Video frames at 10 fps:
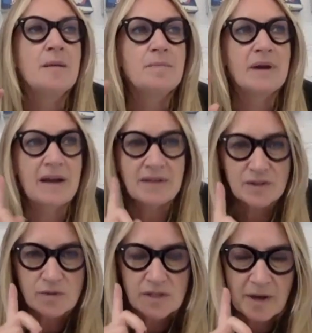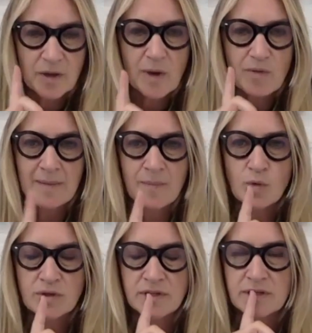but I think it's also, by the way, really
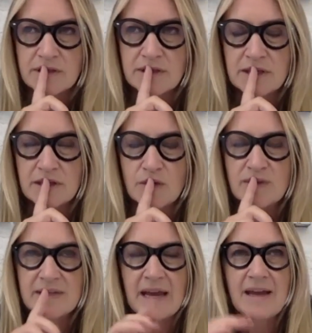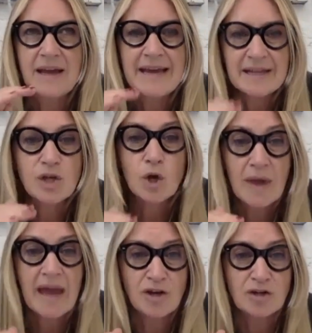important to say it's
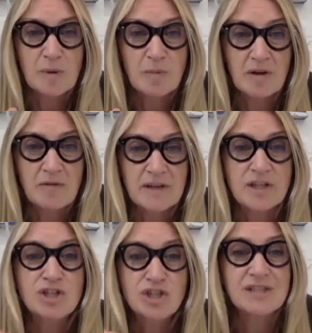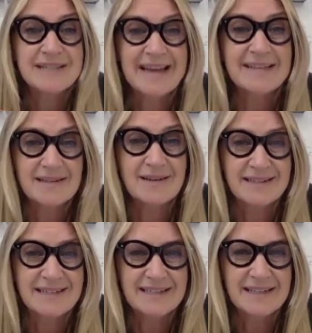okay not to be perfect, just get
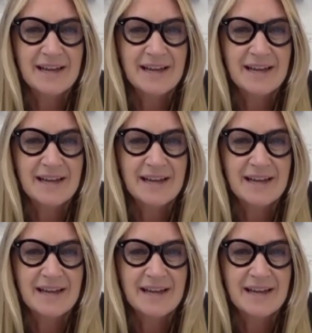started.